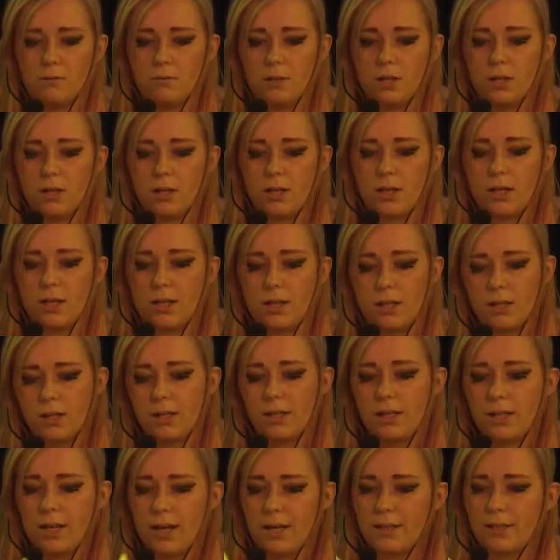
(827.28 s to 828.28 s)
we're gonna
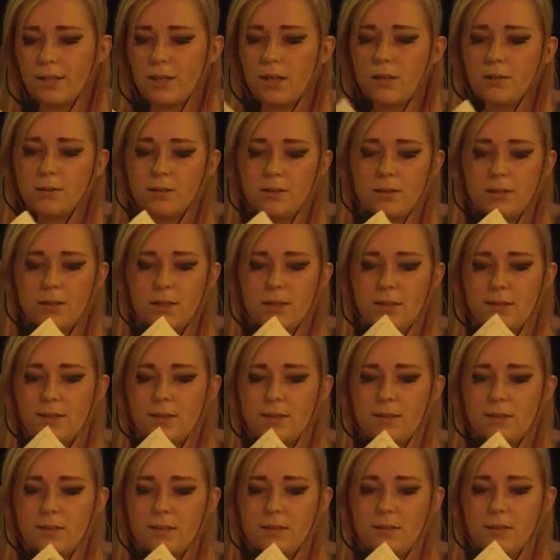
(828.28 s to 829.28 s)
cut out
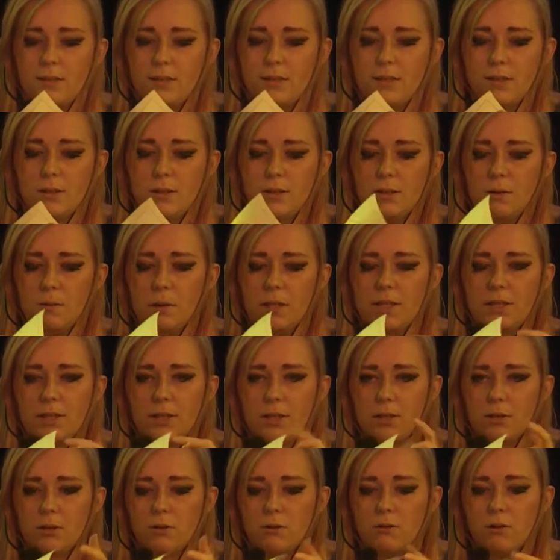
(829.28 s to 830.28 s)
this
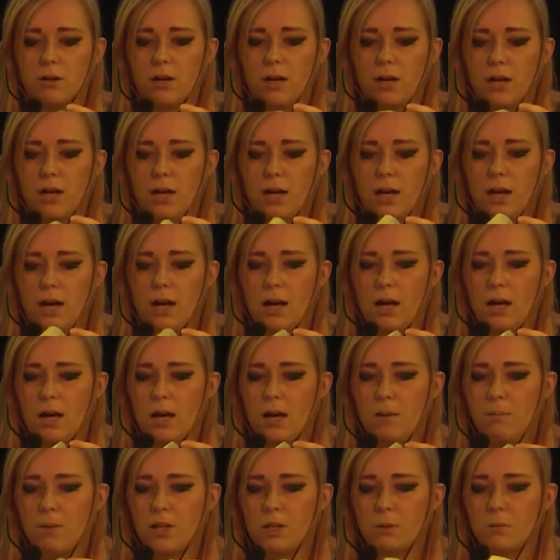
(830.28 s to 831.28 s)
window,
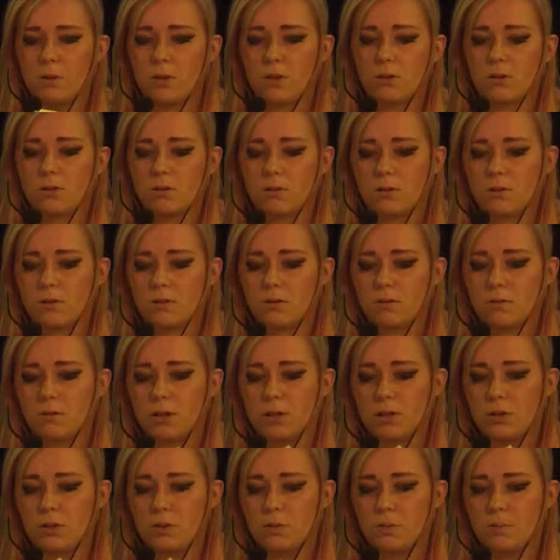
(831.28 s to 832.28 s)
but we don't
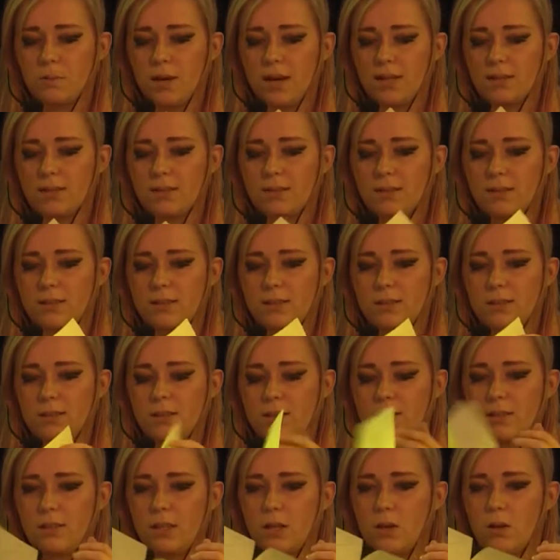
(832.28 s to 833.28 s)
want to mess
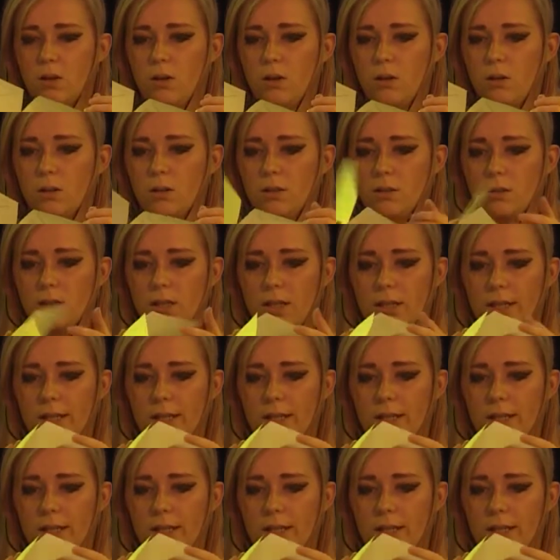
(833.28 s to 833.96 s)
the whole